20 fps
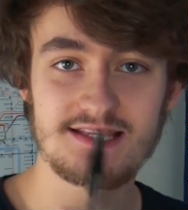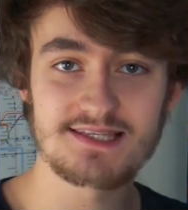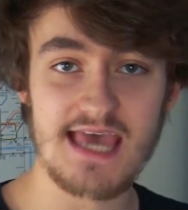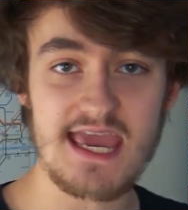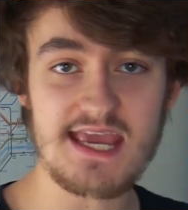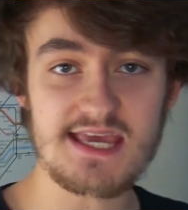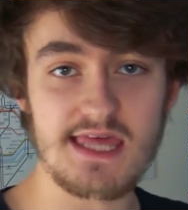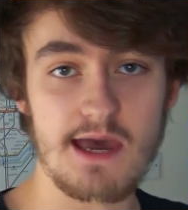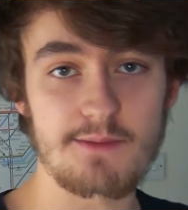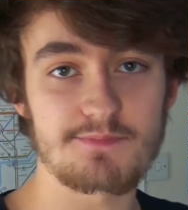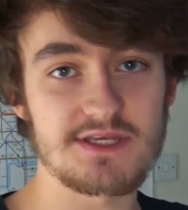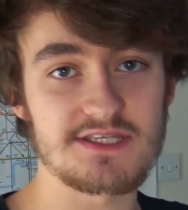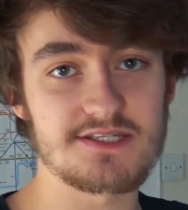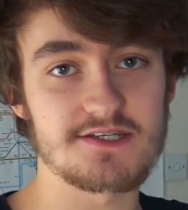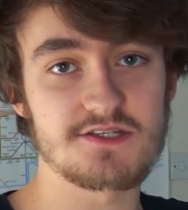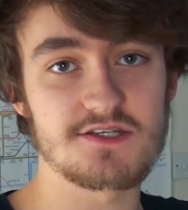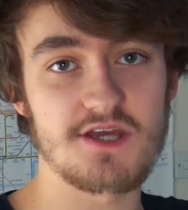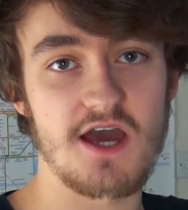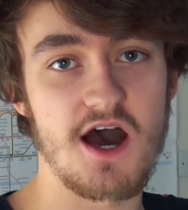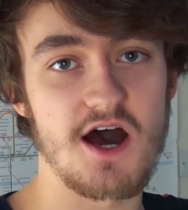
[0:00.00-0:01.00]
take that
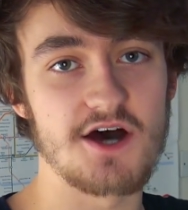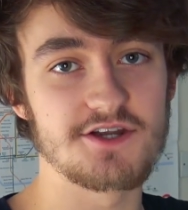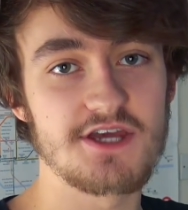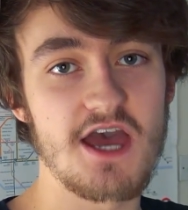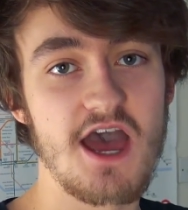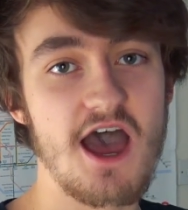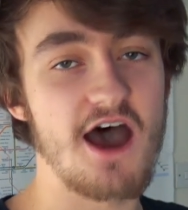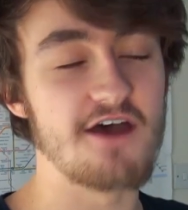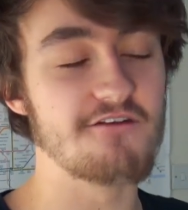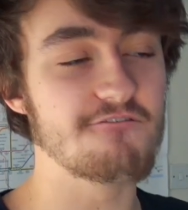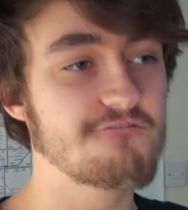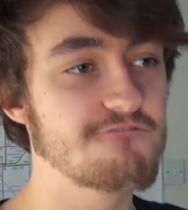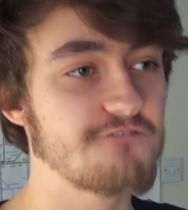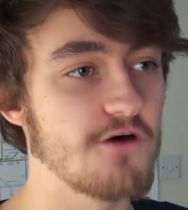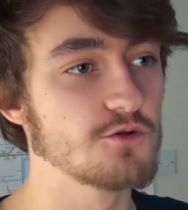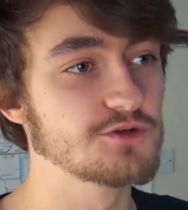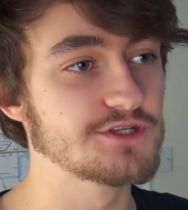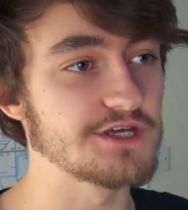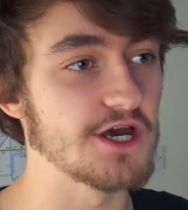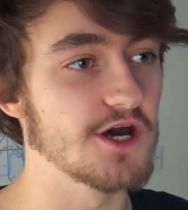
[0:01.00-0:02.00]
business card and
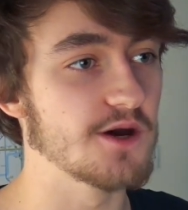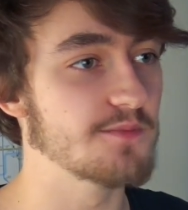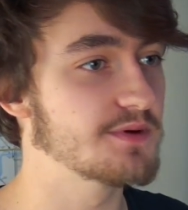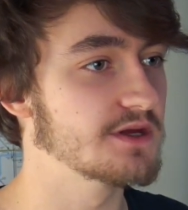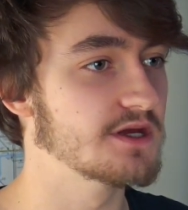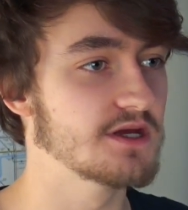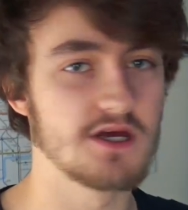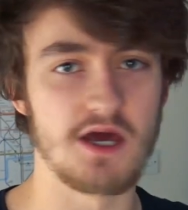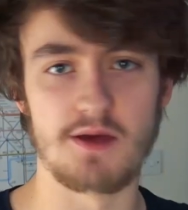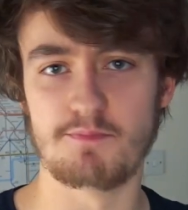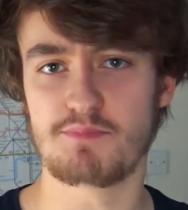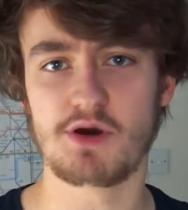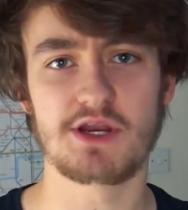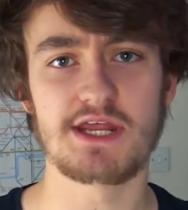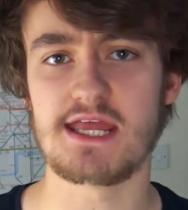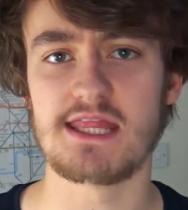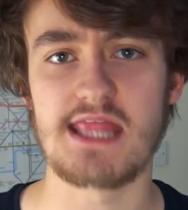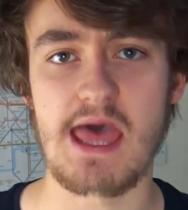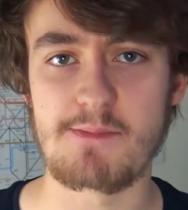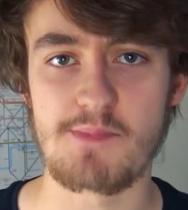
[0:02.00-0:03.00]
fold it up and put
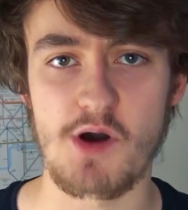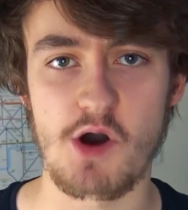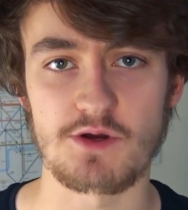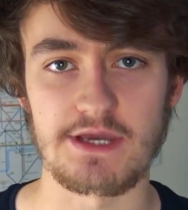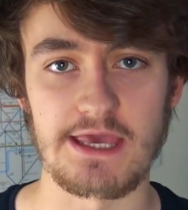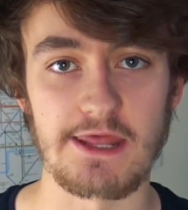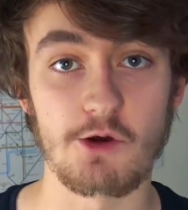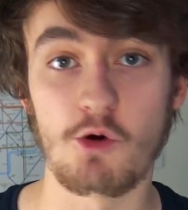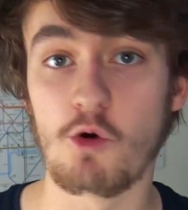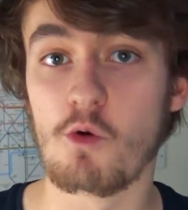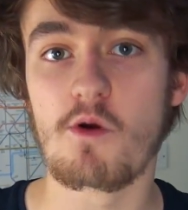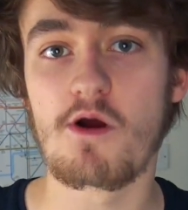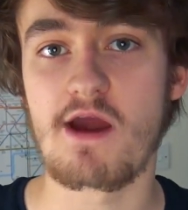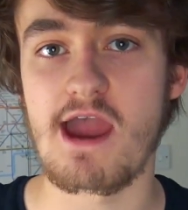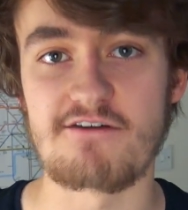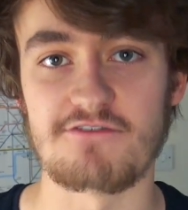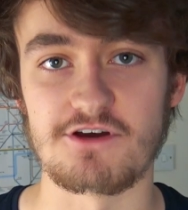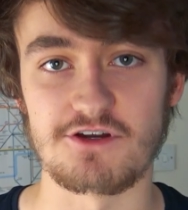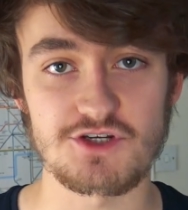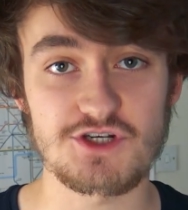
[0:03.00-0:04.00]
it in their pocket or wherever,